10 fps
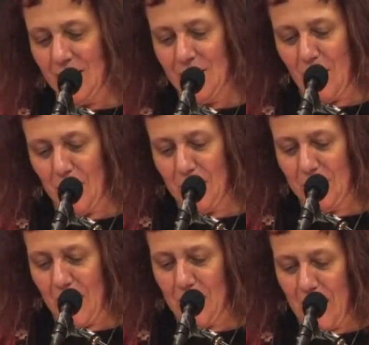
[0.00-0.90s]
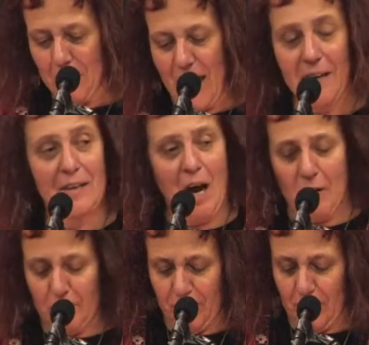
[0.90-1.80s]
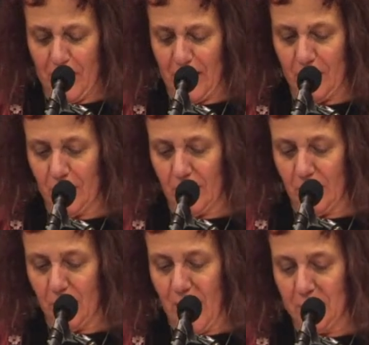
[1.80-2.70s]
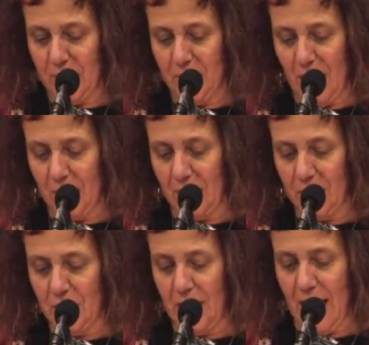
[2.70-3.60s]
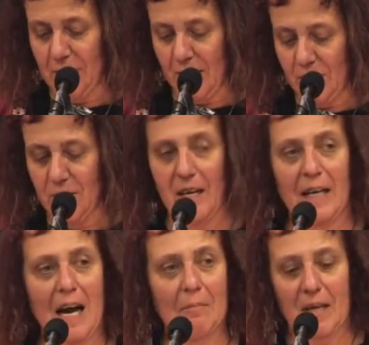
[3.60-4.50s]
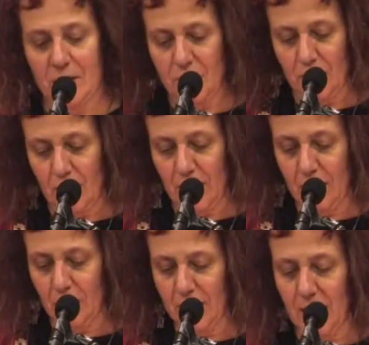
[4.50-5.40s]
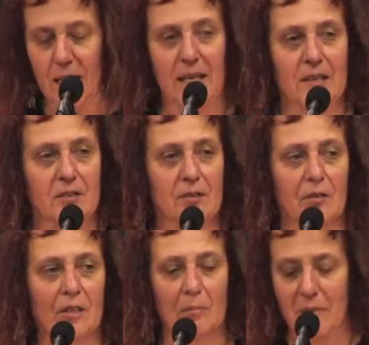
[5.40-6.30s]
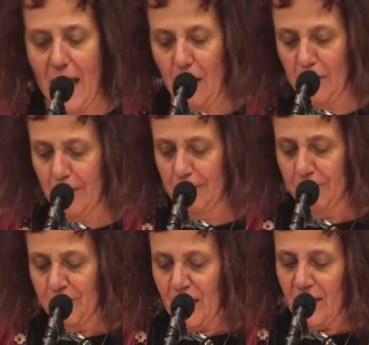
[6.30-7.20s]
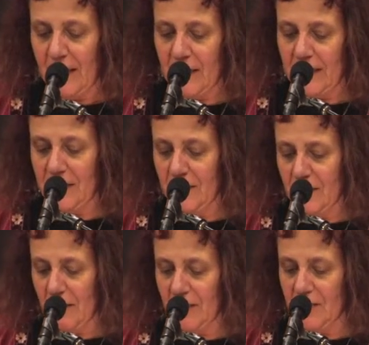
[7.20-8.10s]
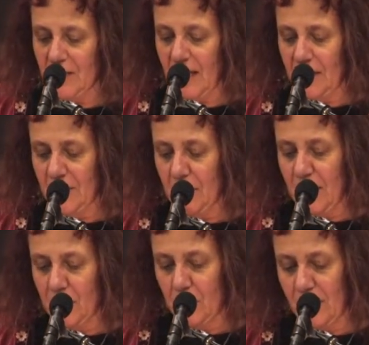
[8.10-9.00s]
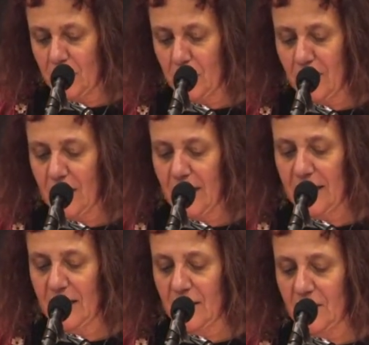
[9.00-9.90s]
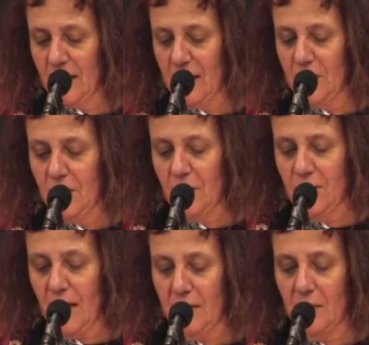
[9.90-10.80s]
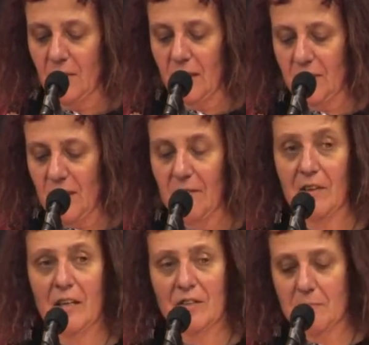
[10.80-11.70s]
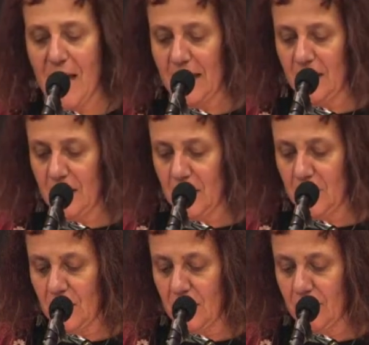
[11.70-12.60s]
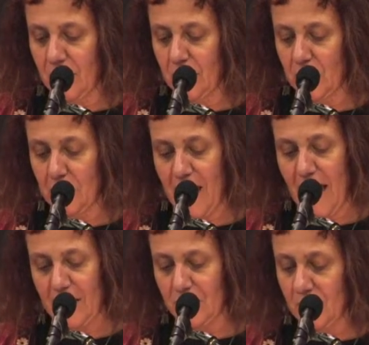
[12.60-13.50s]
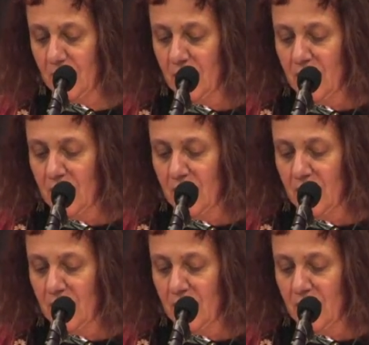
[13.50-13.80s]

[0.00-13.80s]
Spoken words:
So though I'm better known for my nuclear weapons abolition advocacy, I got my start working against nuclear power. In 1976, I went door to door collecting signatures on the Nuclear Safeguards Ballot Initiative, which passed,